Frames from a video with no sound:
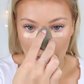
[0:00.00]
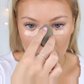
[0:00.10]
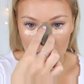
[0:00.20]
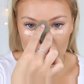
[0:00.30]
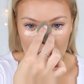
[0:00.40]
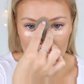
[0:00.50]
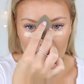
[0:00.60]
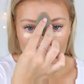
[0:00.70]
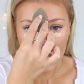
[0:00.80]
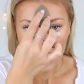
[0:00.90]
I'm using
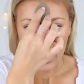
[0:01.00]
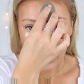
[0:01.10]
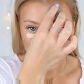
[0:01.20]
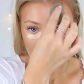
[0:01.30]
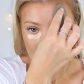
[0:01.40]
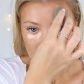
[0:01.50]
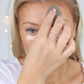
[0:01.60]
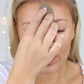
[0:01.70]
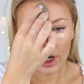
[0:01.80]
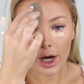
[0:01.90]

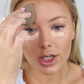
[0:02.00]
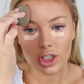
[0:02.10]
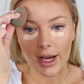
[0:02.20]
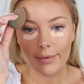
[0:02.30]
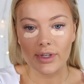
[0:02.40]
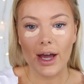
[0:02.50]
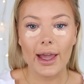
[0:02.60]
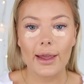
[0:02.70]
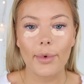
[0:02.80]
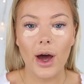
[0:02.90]
Tarte Shape
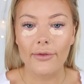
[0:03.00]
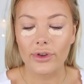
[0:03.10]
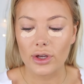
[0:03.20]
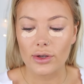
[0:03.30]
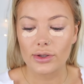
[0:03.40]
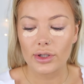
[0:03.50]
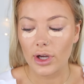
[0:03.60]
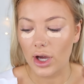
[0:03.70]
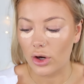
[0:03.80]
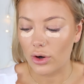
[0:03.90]
Tape. I've used
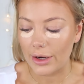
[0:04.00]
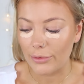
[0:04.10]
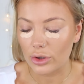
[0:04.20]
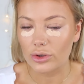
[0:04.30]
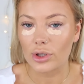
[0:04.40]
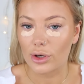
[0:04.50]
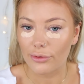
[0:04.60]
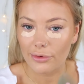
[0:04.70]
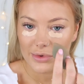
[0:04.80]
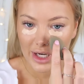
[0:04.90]
a cream contour
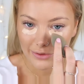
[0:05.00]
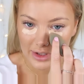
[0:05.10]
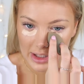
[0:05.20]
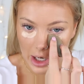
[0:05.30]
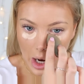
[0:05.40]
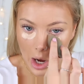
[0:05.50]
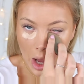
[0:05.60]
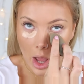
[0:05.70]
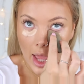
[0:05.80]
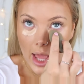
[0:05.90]
from Jeffree Star.
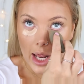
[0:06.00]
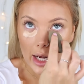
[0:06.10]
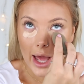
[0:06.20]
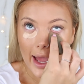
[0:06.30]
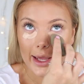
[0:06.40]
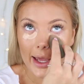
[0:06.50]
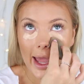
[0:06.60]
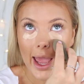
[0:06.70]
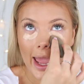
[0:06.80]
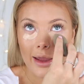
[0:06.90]
Like
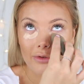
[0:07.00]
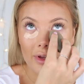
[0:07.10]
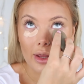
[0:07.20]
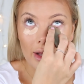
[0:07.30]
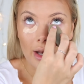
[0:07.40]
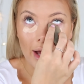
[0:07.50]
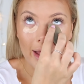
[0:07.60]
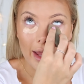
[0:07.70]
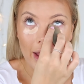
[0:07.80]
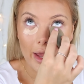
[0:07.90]

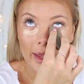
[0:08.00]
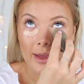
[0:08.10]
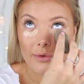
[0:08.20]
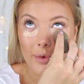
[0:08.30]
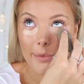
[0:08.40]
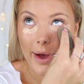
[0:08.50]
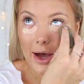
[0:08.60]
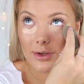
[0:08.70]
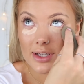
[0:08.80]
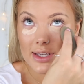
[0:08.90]
even my
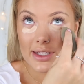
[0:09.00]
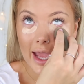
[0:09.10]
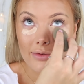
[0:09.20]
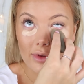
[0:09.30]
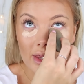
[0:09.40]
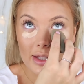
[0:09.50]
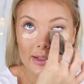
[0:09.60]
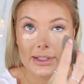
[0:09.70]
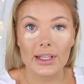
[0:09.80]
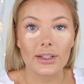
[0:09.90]
powders, everything
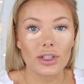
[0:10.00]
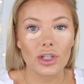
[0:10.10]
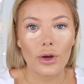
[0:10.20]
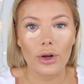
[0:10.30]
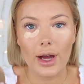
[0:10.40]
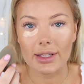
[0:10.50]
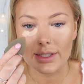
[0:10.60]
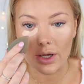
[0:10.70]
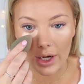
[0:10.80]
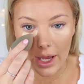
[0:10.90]
sits so
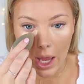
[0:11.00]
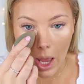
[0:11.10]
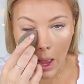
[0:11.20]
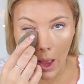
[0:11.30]
nicely on it.